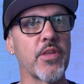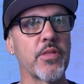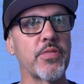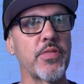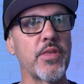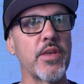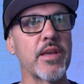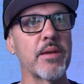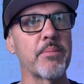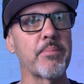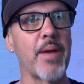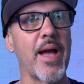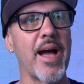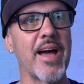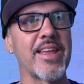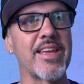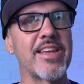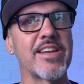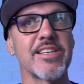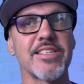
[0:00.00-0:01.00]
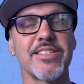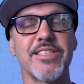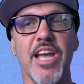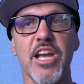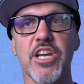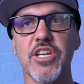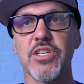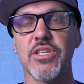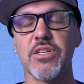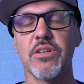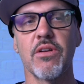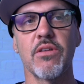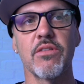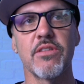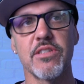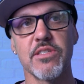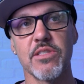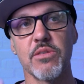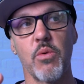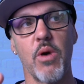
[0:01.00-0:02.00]
to think about intersection,
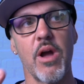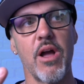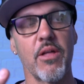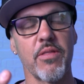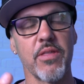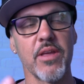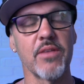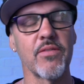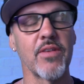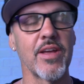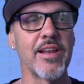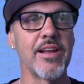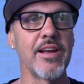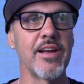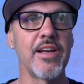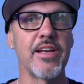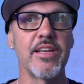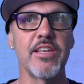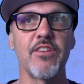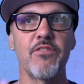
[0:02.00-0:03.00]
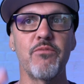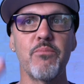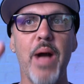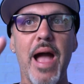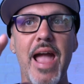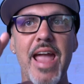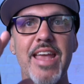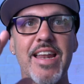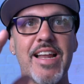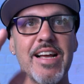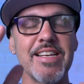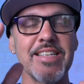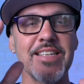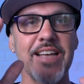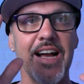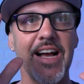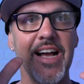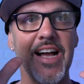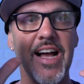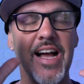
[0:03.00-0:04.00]
this is the way I think of it. You've made a,
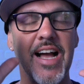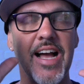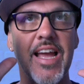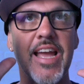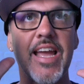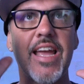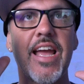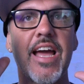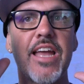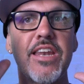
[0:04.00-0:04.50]
a